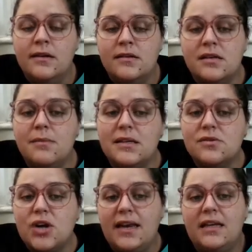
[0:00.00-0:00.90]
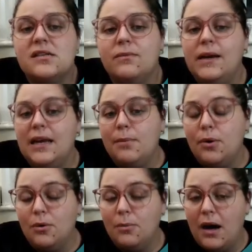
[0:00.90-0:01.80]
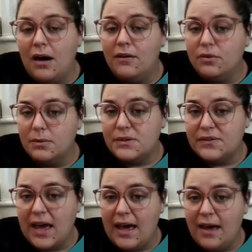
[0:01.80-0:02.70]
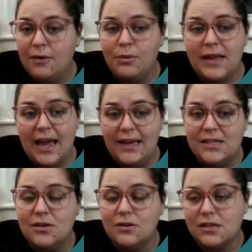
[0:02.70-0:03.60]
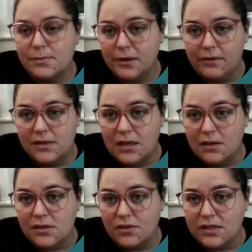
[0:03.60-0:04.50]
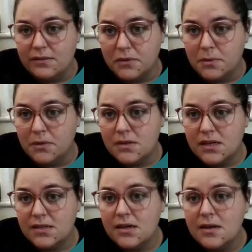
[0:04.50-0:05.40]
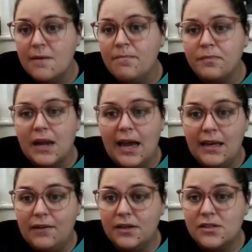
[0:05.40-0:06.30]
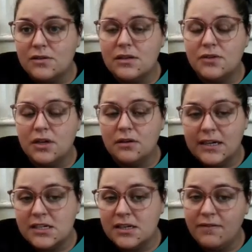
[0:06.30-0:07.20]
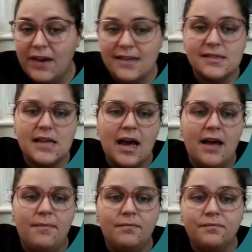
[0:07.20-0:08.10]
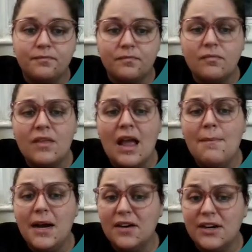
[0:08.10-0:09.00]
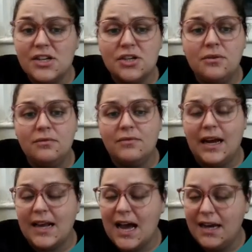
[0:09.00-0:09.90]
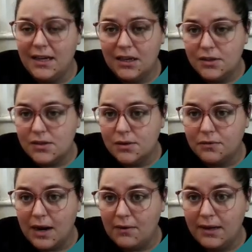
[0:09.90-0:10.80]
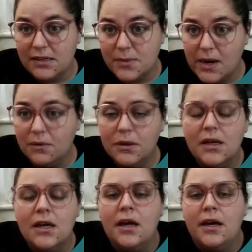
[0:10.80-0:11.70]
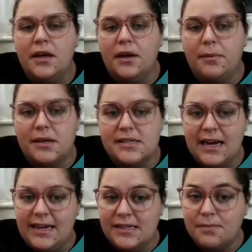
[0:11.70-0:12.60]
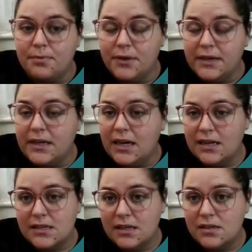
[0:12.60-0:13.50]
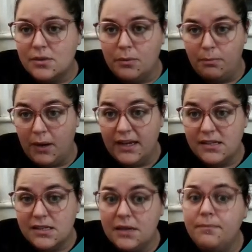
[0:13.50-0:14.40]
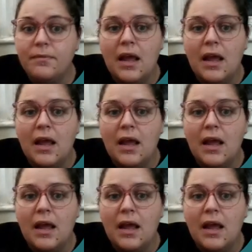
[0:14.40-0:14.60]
So muzzle training is a really important part of cooperative care with any dog that's previously used aggressive responses. Any of our dogs that have shown aggression at the vets, and by aggression, that can include sort of growling as well, because that is a precursor to a bite incident.